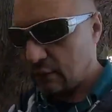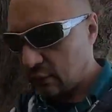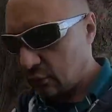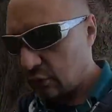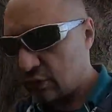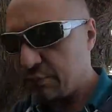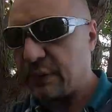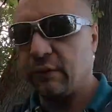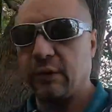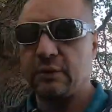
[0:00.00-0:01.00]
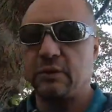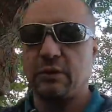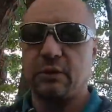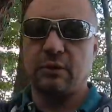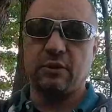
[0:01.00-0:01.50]
your experiences
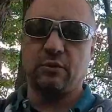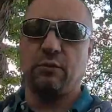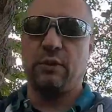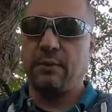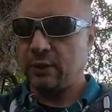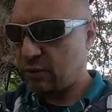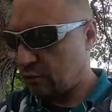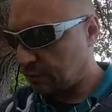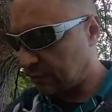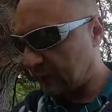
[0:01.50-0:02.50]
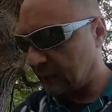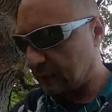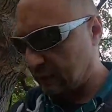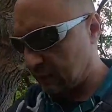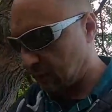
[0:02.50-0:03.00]
on this three-dimensional plane,
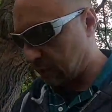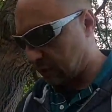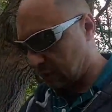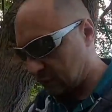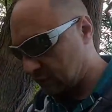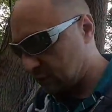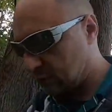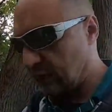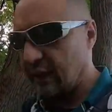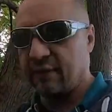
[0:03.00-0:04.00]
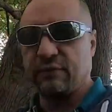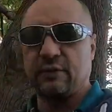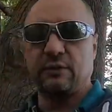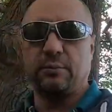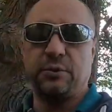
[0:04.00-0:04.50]
where we have
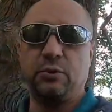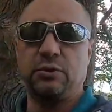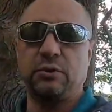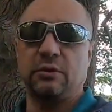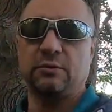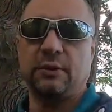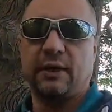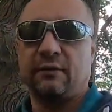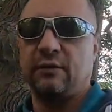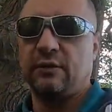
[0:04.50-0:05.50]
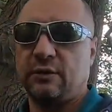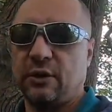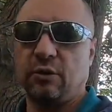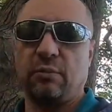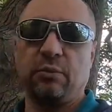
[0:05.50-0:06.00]
these abuses, we have these
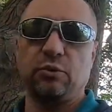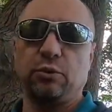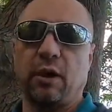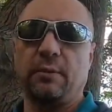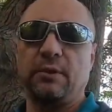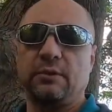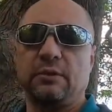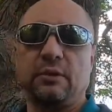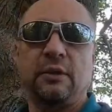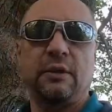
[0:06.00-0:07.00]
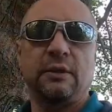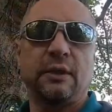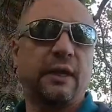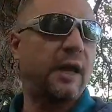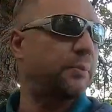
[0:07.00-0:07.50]
terrible traumas
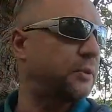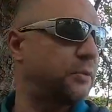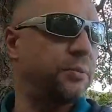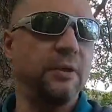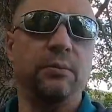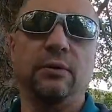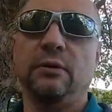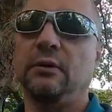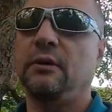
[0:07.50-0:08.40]
that happen to people,